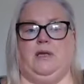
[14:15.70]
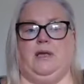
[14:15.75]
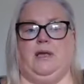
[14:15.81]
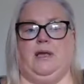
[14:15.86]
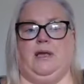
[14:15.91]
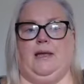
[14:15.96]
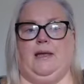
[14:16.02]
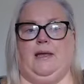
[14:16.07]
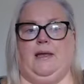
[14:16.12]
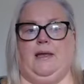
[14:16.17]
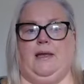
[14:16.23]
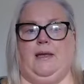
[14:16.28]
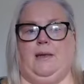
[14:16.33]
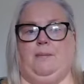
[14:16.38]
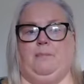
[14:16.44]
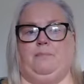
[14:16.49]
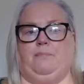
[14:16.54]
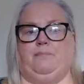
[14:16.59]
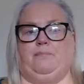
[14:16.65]

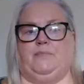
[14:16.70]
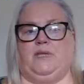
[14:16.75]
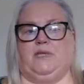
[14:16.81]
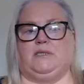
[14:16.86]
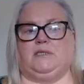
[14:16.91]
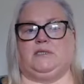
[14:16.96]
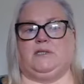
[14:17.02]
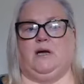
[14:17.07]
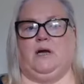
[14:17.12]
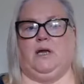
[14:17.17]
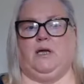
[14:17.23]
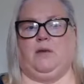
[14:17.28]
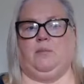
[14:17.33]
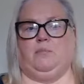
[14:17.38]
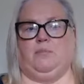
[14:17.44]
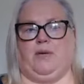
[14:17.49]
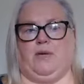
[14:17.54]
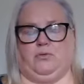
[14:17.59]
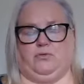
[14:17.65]

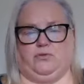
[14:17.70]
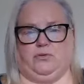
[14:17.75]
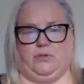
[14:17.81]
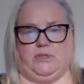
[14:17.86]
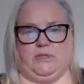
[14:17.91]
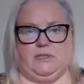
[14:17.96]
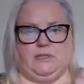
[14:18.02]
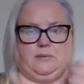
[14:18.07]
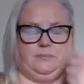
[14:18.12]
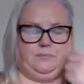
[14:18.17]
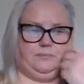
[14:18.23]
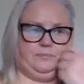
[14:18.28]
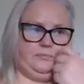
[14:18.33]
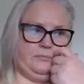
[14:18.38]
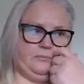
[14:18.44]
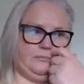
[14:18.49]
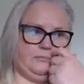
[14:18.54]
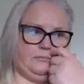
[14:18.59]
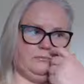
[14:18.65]
Time boundaries.
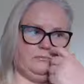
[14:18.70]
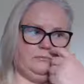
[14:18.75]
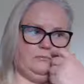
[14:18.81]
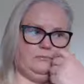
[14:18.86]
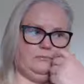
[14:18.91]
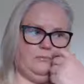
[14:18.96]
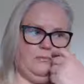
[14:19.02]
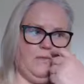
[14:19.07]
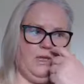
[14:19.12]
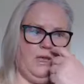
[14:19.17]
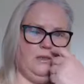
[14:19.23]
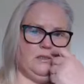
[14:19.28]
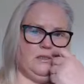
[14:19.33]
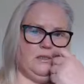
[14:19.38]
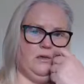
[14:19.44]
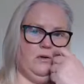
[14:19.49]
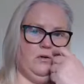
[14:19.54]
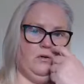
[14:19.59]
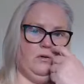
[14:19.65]

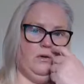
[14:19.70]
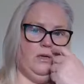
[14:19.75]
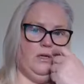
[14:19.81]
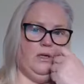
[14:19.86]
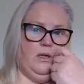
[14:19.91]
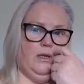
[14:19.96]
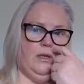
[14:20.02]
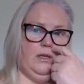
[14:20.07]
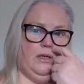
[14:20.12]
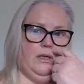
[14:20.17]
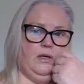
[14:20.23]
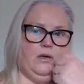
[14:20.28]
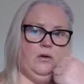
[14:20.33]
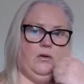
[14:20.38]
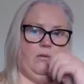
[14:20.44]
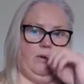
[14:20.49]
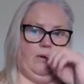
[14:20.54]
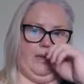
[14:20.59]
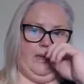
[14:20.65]
So,
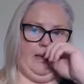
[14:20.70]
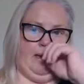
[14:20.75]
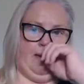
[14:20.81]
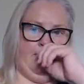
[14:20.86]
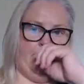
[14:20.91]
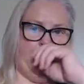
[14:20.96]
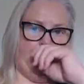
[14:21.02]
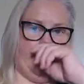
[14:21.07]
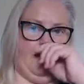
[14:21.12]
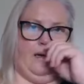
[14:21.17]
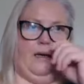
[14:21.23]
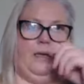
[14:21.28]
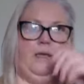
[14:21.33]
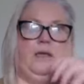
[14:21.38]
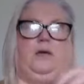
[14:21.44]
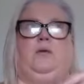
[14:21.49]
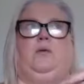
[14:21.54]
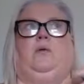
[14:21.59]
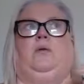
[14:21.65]
are
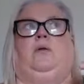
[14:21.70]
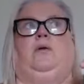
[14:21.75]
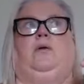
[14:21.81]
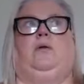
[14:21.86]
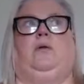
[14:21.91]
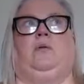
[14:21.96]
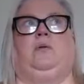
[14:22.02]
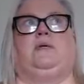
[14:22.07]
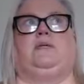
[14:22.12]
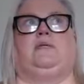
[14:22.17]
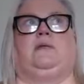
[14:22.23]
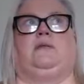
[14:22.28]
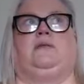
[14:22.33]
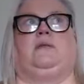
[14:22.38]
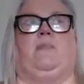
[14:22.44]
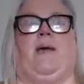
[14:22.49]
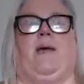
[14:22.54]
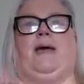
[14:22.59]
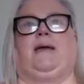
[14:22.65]
you always at
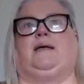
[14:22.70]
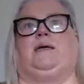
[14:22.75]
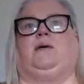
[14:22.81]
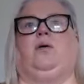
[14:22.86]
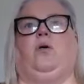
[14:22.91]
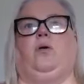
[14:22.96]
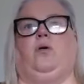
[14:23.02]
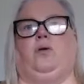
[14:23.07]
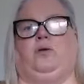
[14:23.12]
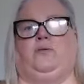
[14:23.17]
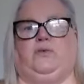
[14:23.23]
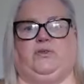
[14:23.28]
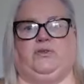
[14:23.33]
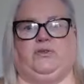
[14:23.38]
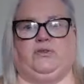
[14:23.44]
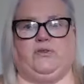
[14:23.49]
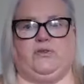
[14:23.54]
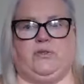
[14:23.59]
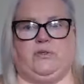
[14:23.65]
the beck and call of
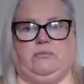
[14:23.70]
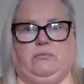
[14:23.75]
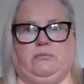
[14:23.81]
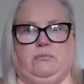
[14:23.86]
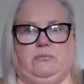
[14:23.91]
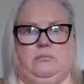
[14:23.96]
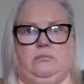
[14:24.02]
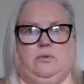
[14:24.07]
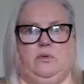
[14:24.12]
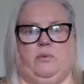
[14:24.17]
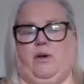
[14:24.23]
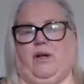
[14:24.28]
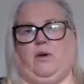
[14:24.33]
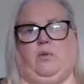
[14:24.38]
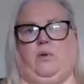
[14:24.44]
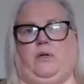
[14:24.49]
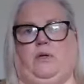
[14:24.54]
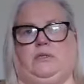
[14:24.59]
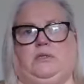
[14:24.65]
others, no matter
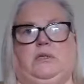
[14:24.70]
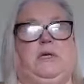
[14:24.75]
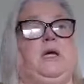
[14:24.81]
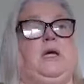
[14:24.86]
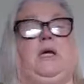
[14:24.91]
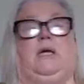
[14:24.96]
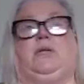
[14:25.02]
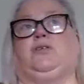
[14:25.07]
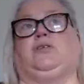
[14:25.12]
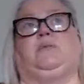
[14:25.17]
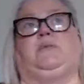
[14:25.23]
what? It doesn't